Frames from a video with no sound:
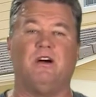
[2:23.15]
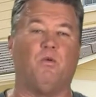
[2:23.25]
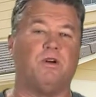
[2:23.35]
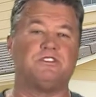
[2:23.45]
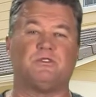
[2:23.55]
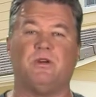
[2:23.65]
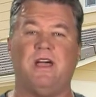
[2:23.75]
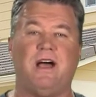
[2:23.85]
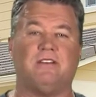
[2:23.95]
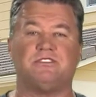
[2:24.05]
one-story
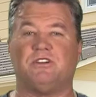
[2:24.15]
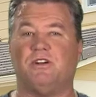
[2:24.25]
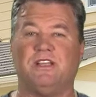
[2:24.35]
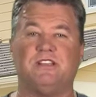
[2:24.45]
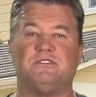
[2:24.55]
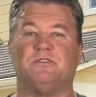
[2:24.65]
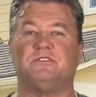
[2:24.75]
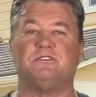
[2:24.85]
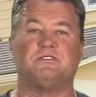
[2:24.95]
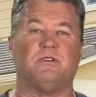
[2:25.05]
house turning it into a
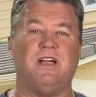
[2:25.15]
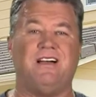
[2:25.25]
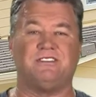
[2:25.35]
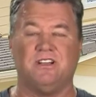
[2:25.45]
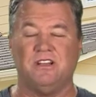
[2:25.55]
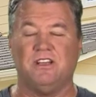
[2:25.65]
two-story house.